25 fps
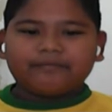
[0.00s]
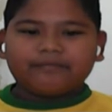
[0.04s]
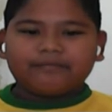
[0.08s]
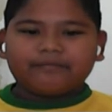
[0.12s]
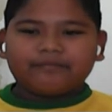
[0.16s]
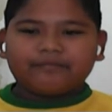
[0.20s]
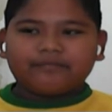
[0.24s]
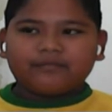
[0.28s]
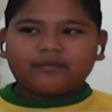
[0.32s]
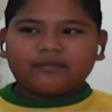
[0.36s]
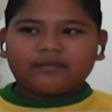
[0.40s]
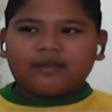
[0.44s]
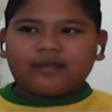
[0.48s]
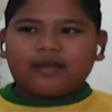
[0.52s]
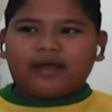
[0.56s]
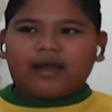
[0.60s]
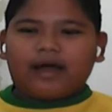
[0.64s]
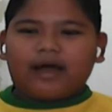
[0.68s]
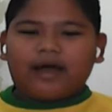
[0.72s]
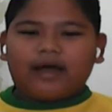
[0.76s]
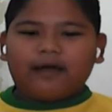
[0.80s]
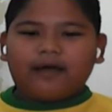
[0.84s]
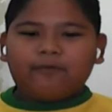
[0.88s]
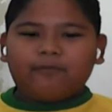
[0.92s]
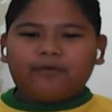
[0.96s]
We cannot
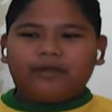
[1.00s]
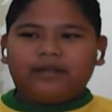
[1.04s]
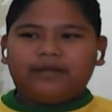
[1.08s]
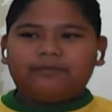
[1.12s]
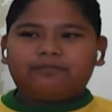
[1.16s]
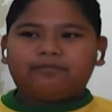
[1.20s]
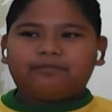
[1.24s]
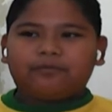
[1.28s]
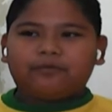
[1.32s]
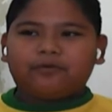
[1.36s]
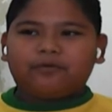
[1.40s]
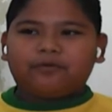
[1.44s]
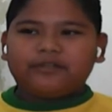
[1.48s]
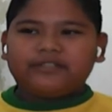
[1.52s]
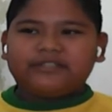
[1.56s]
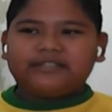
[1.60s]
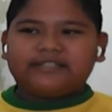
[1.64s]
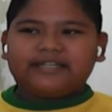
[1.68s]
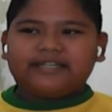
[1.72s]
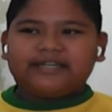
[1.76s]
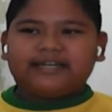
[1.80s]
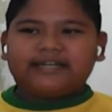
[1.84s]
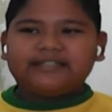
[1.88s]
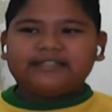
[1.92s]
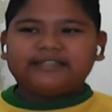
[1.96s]
hear you, Adif.
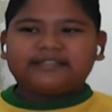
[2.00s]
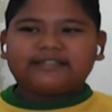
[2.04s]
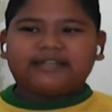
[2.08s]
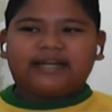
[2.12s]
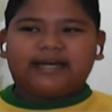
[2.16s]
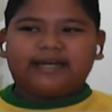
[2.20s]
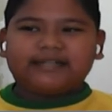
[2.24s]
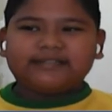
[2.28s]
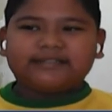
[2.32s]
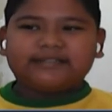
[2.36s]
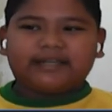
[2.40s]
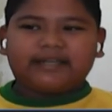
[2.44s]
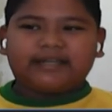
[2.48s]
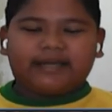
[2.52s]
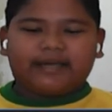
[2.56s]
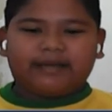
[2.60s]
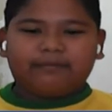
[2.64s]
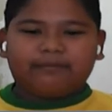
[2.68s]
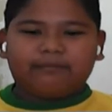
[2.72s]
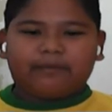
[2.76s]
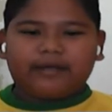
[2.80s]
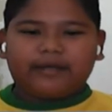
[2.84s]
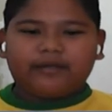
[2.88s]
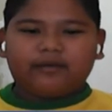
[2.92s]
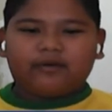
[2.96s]
Adif,
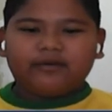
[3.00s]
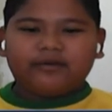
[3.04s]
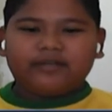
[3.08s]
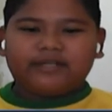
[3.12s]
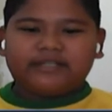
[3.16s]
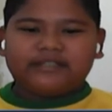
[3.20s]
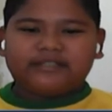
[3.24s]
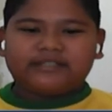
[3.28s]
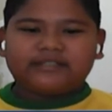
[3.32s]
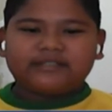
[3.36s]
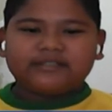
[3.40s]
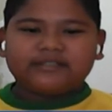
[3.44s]
kindly turn on your